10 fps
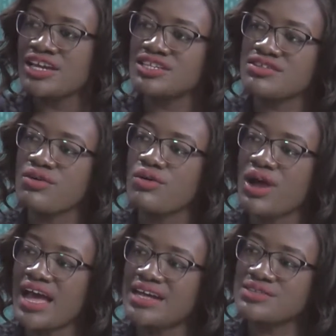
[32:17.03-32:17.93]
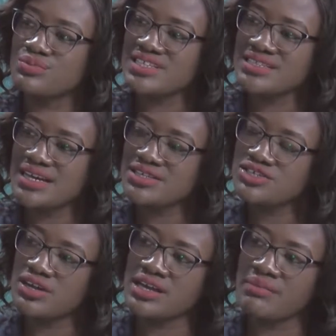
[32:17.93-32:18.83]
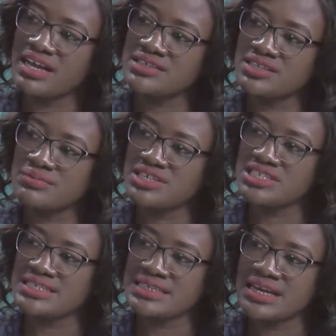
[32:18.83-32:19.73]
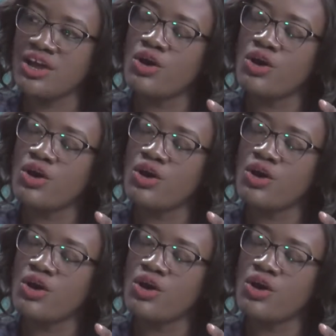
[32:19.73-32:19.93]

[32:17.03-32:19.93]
So as we start talking about incubation center,